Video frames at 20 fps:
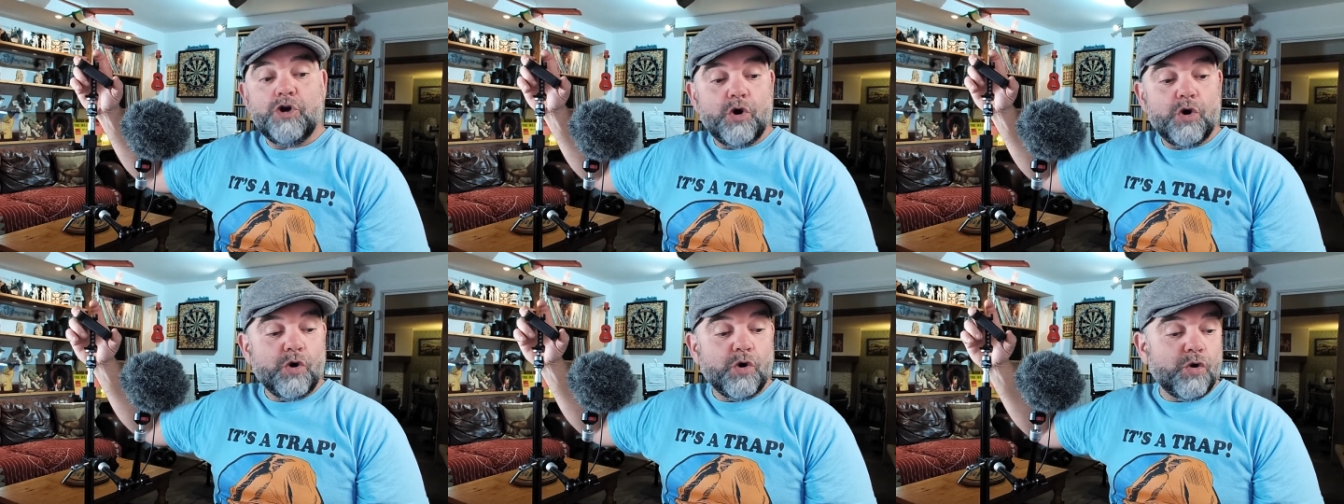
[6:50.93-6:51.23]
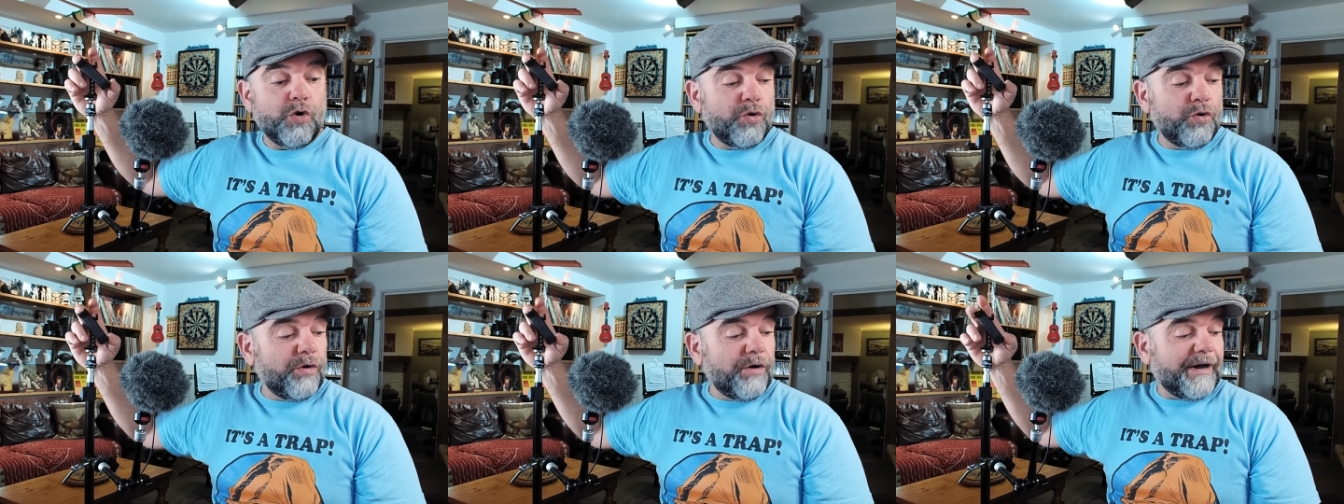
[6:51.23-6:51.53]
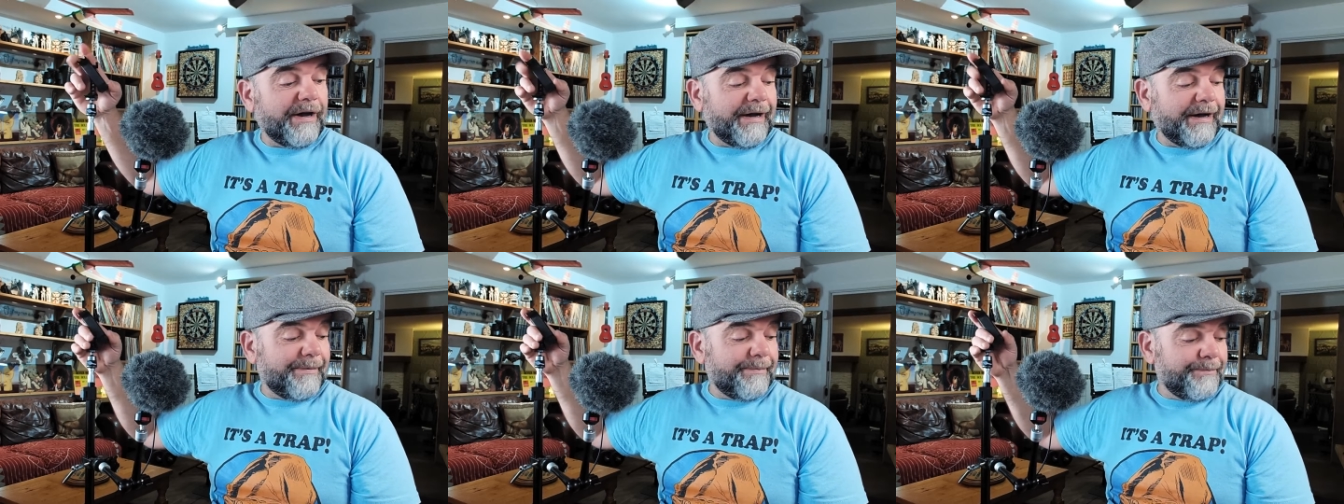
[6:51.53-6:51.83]
or
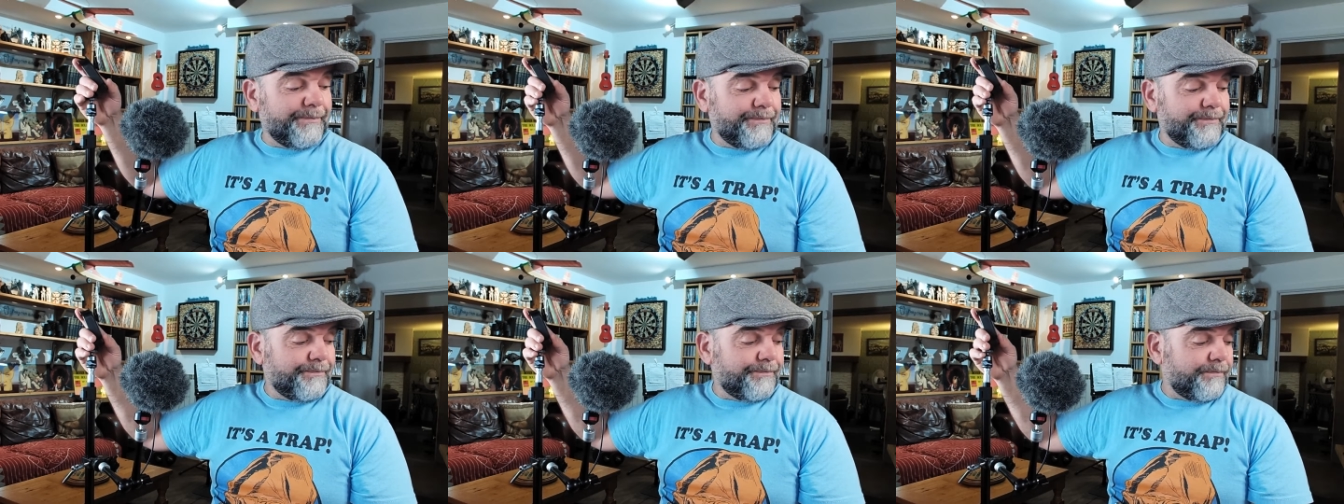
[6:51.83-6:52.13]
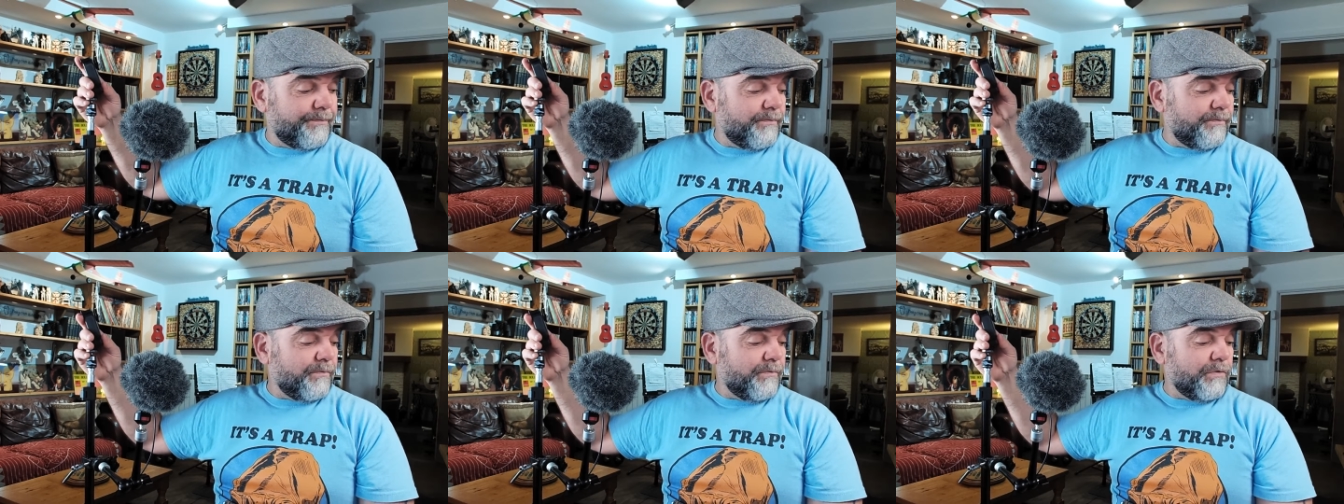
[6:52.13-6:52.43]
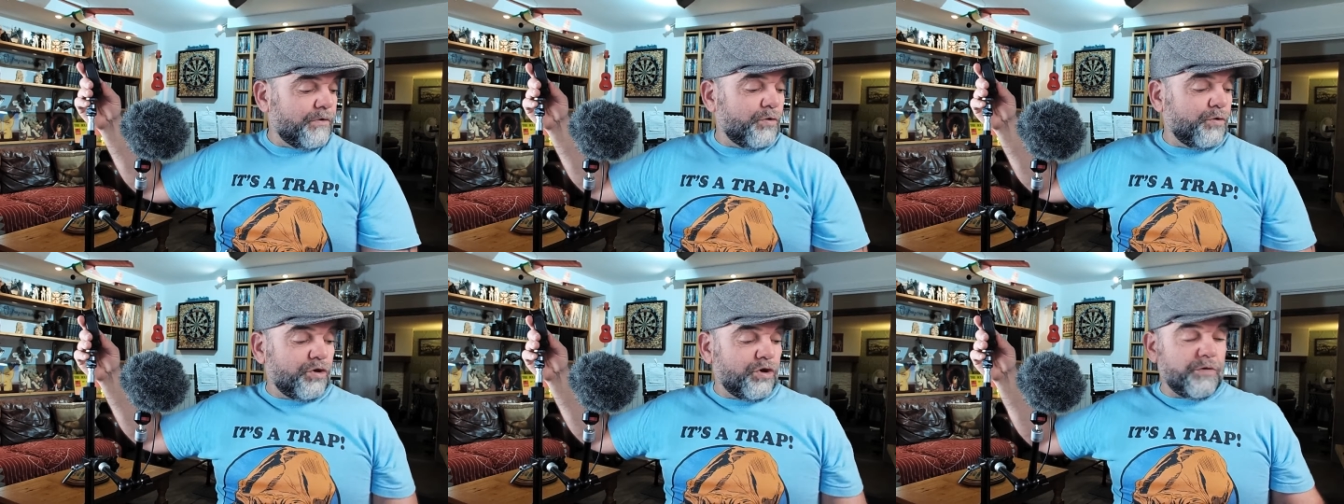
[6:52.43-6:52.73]

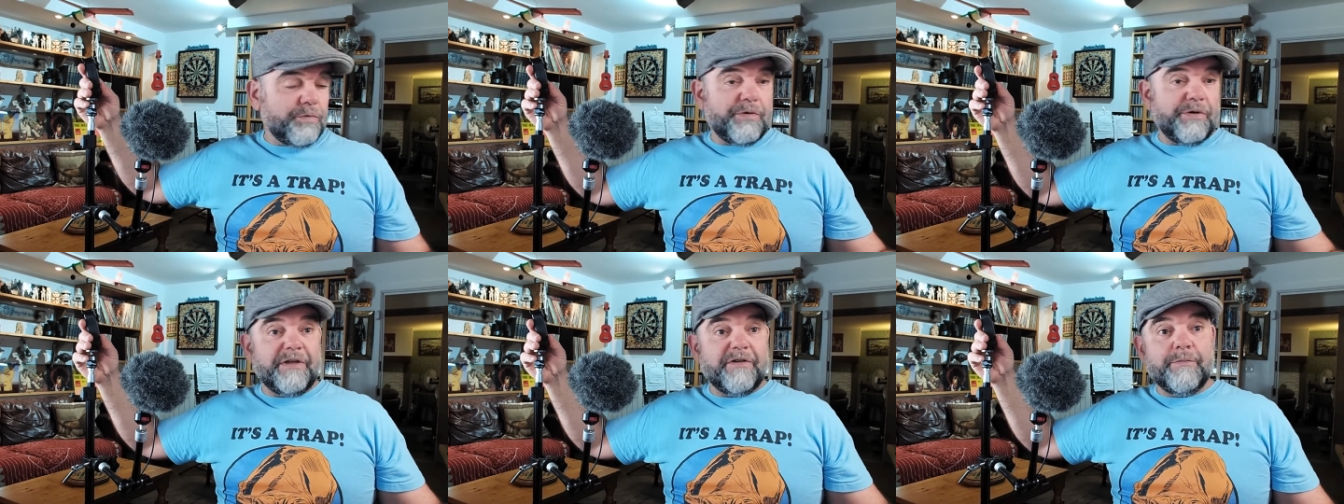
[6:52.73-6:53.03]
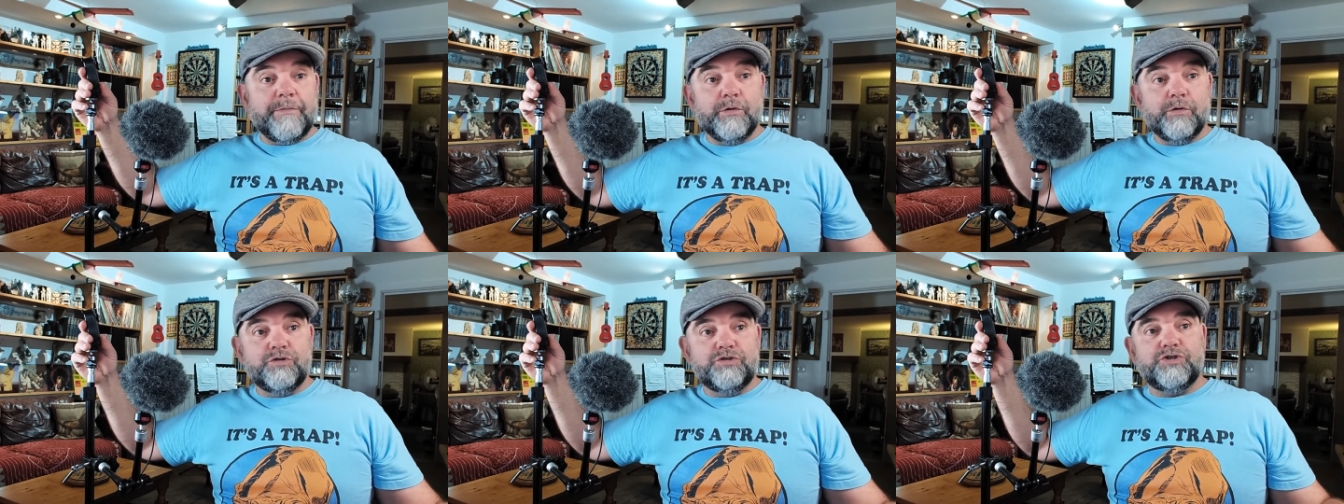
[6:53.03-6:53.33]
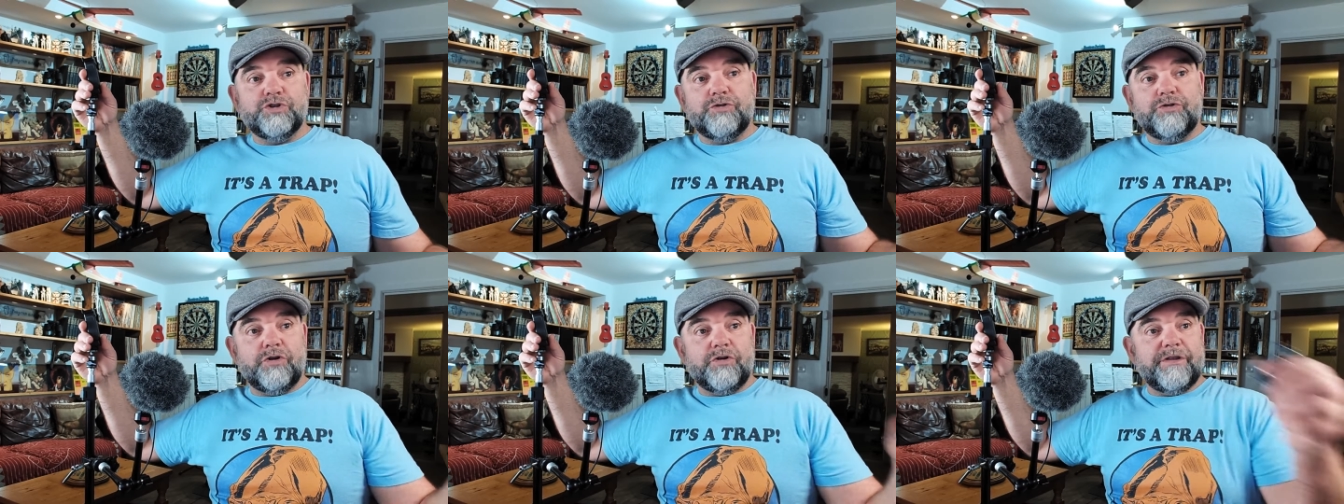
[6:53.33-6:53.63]
you can put a ball
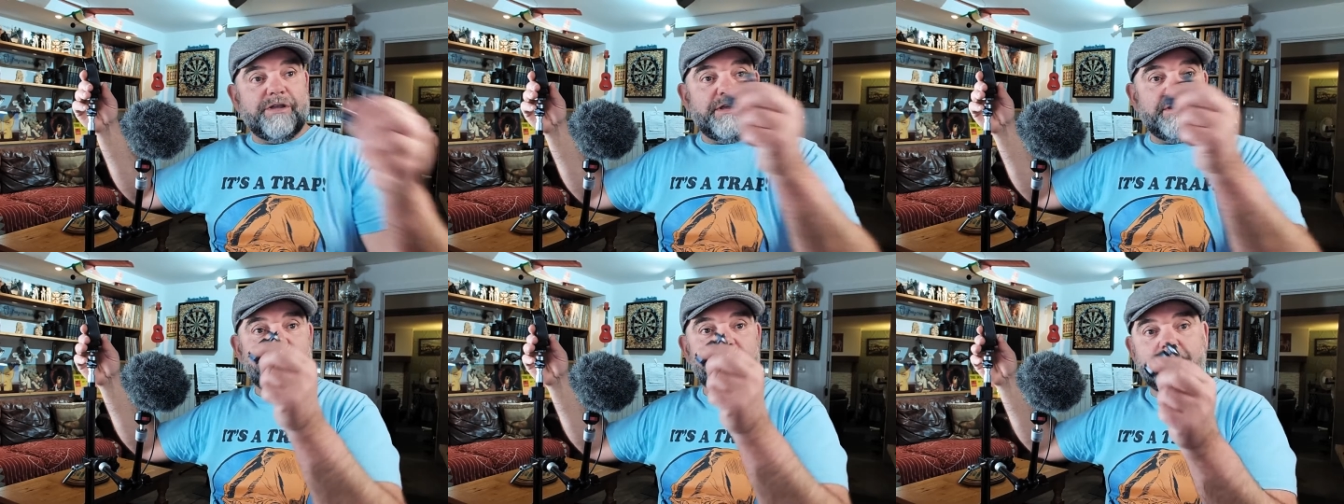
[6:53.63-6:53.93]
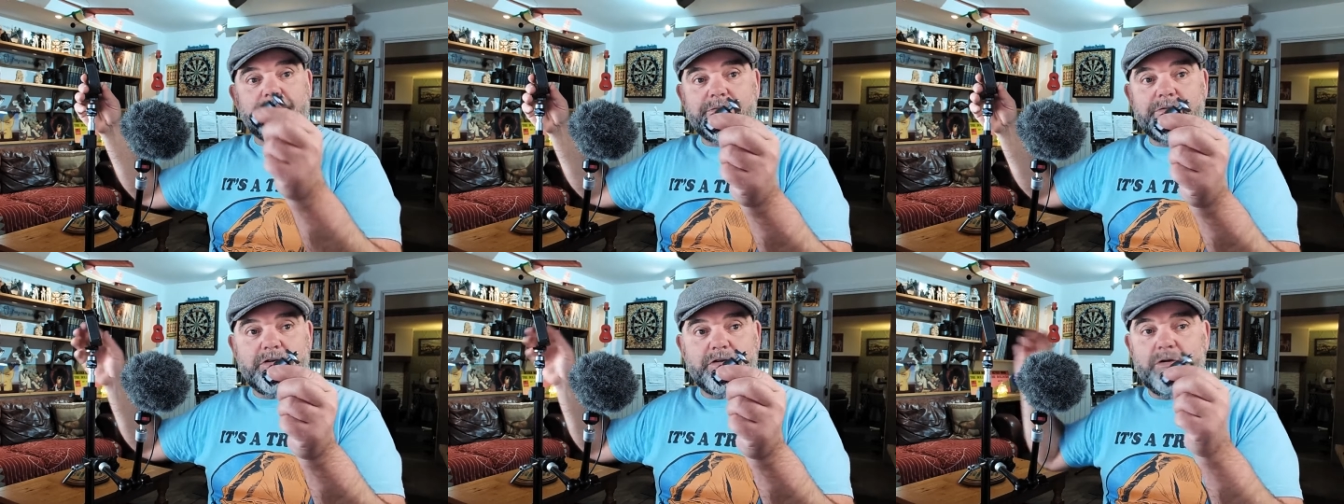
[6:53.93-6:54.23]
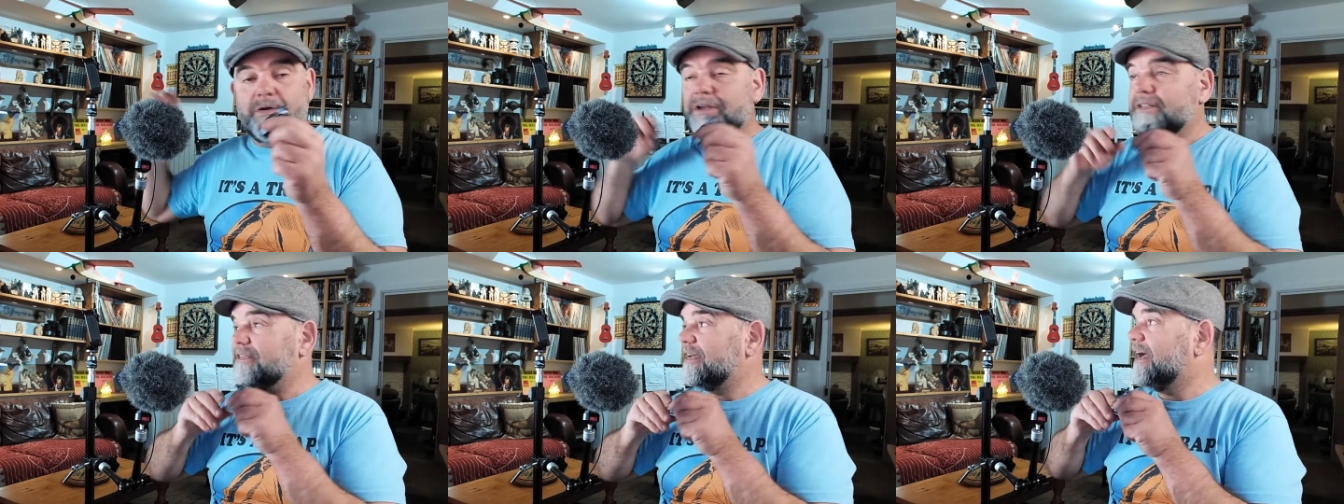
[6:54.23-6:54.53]
joint on it
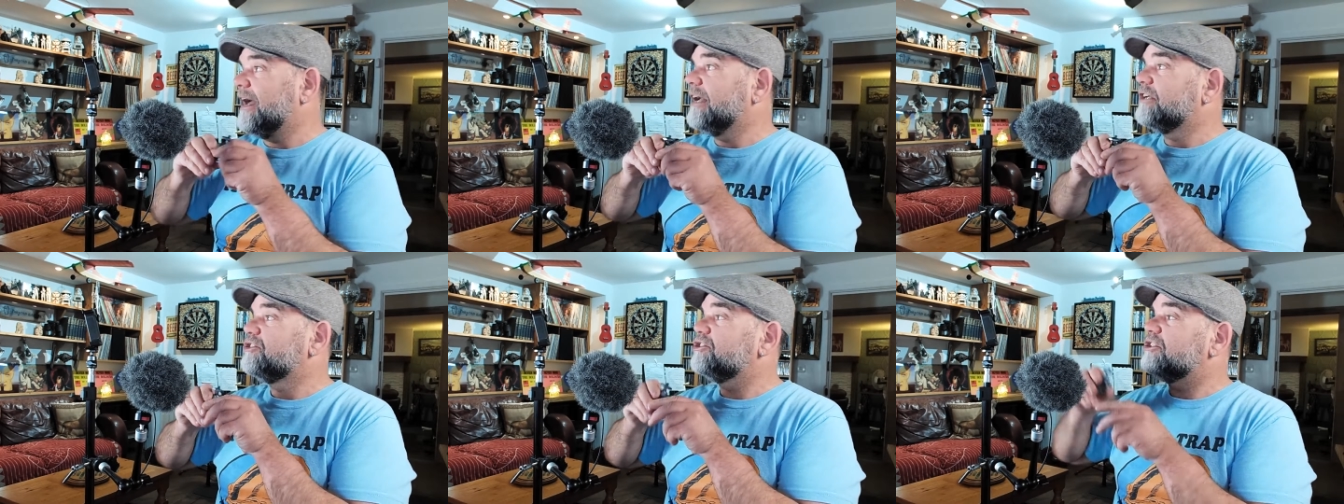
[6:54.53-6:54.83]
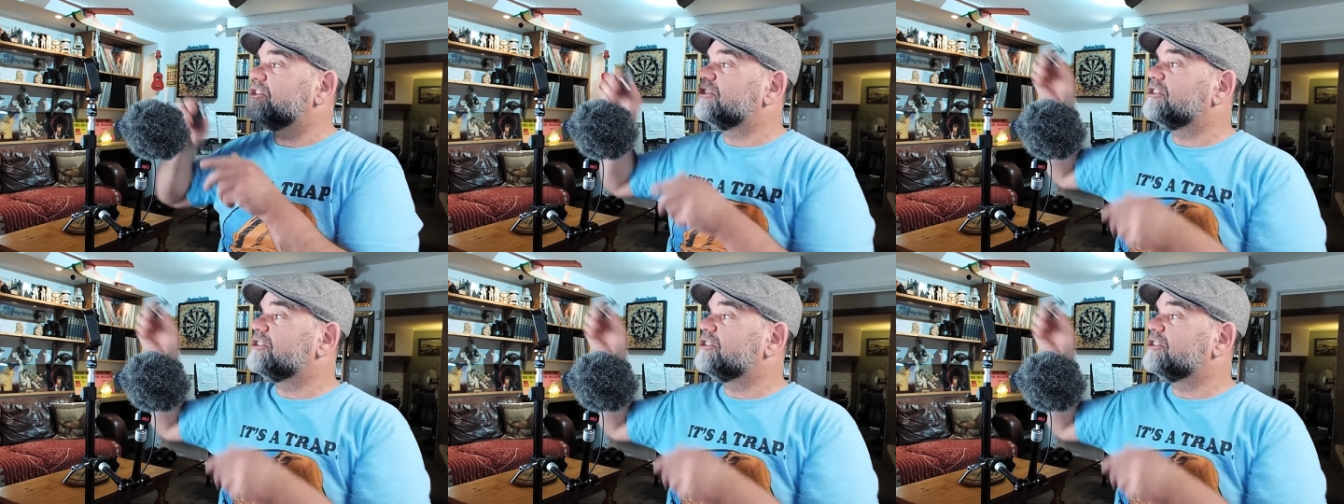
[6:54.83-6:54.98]
to attach